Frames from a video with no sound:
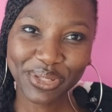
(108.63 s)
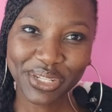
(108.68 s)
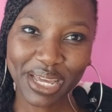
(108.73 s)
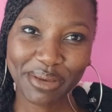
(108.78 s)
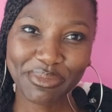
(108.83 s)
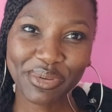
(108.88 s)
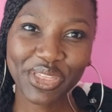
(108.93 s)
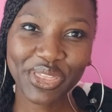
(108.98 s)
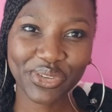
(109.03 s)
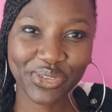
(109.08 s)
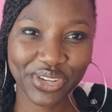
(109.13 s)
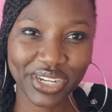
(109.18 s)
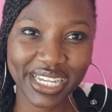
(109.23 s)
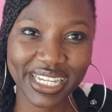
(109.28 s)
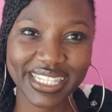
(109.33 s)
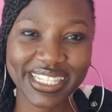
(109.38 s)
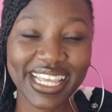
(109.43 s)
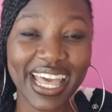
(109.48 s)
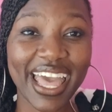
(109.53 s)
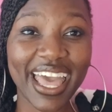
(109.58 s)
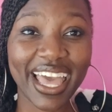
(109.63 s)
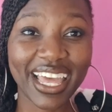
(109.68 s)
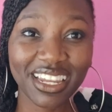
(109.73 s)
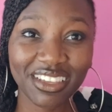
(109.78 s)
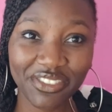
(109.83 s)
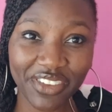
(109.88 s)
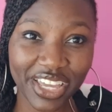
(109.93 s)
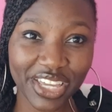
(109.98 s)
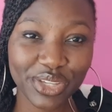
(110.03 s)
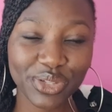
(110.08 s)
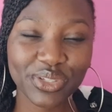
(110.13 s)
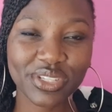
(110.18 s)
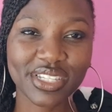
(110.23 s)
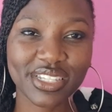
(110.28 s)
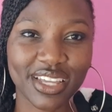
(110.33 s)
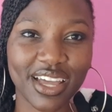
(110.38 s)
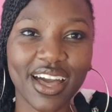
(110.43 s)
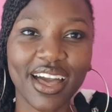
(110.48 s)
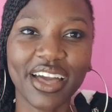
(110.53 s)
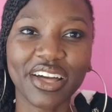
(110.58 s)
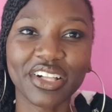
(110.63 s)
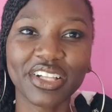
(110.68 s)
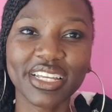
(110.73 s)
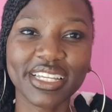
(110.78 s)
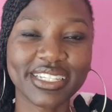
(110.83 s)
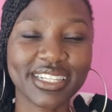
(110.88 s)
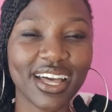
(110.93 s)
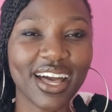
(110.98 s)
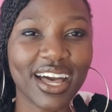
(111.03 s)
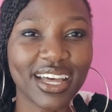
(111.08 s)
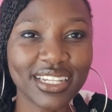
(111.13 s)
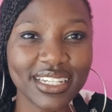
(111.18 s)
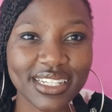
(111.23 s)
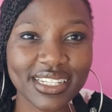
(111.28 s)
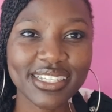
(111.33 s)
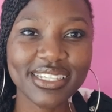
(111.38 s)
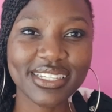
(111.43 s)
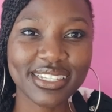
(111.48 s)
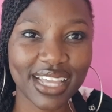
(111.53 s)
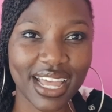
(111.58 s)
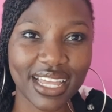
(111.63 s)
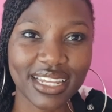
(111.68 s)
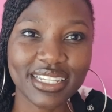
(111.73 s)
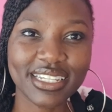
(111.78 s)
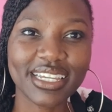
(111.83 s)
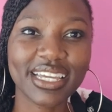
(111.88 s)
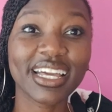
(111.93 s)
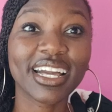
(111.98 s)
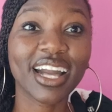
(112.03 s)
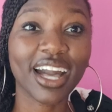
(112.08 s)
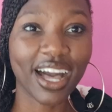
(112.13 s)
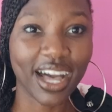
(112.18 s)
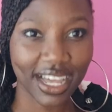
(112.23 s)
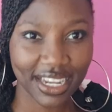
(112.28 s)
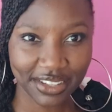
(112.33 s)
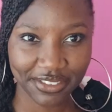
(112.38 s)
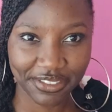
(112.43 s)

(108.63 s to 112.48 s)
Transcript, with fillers: number three to elevate your style is understanding colour